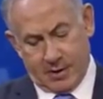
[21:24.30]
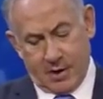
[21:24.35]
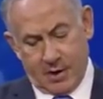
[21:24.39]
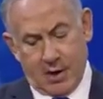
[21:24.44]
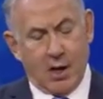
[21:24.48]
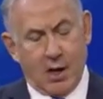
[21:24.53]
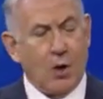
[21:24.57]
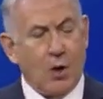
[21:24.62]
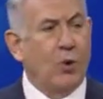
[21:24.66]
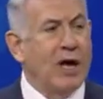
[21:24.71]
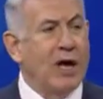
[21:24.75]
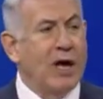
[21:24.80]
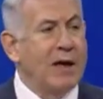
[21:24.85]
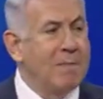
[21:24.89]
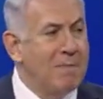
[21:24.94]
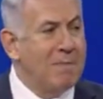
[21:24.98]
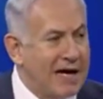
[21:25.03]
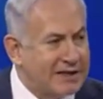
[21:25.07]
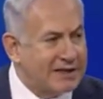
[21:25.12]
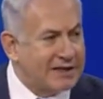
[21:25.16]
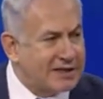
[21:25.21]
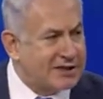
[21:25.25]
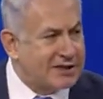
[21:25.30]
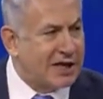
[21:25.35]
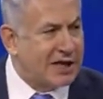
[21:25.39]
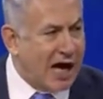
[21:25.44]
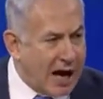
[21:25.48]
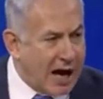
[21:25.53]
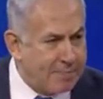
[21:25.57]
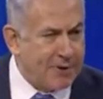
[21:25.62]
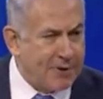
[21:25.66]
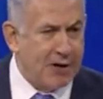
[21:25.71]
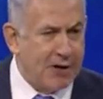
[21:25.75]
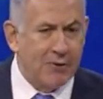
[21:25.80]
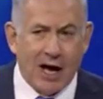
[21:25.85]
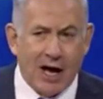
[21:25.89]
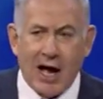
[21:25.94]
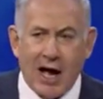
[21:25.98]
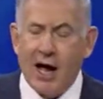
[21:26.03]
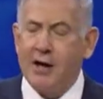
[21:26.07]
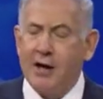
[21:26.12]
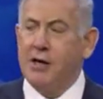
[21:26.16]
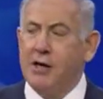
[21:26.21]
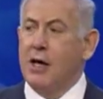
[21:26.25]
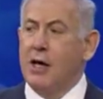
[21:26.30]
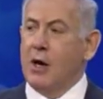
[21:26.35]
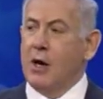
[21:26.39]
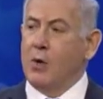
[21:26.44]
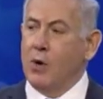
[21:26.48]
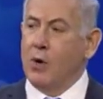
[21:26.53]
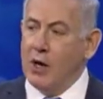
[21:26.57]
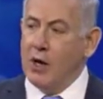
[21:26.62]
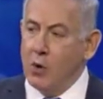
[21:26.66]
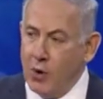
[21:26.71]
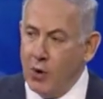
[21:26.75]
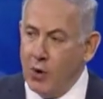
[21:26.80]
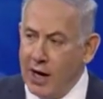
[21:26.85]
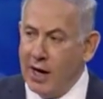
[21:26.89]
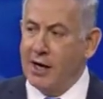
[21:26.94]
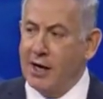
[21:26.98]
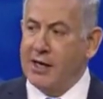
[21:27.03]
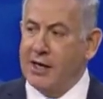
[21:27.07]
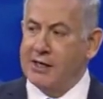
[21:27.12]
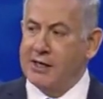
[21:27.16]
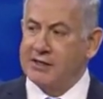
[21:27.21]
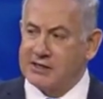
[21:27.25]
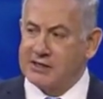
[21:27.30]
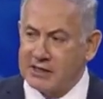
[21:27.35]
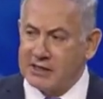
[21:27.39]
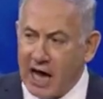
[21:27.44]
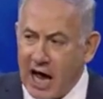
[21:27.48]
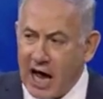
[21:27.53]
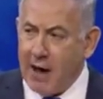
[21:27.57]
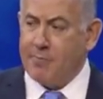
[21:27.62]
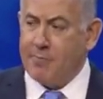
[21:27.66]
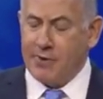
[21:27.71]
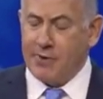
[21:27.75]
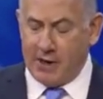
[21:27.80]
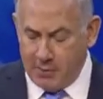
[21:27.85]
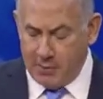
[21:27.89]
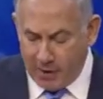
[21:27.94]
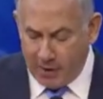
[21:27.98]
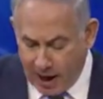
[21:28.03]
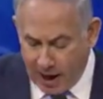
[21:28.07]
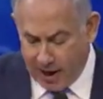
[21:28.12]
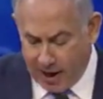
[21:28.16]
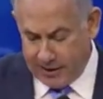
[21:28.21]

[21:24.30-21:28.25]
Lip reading: We must stop Iran. We will stop Iran.